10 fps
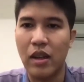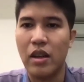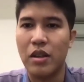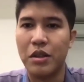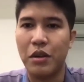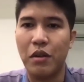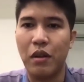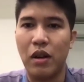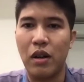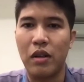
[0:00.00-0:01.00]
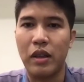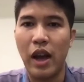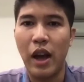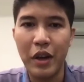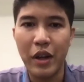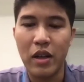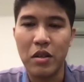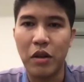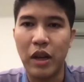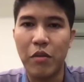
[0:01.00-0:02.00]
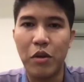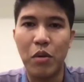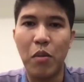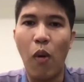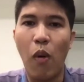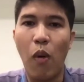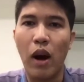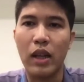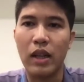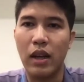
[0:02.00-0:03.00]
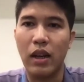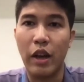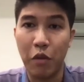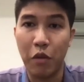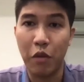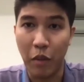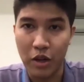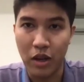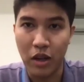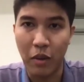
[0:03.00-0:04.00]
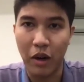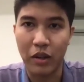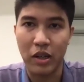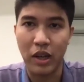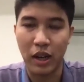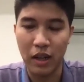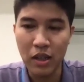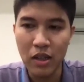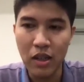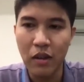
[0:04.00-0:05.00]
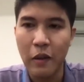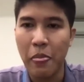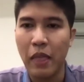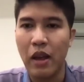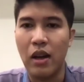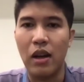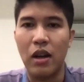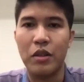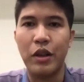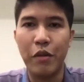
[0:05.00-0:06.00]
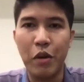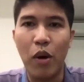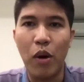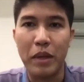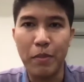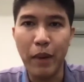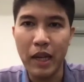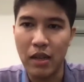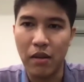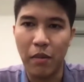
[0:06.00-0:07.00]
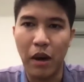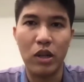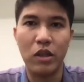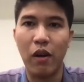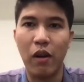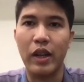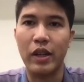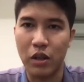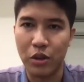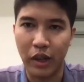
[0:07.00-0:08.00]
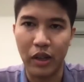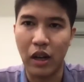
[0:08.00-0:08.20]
So the idea is to give you more information about the challenge, to give you more perspective about what's going on in the country,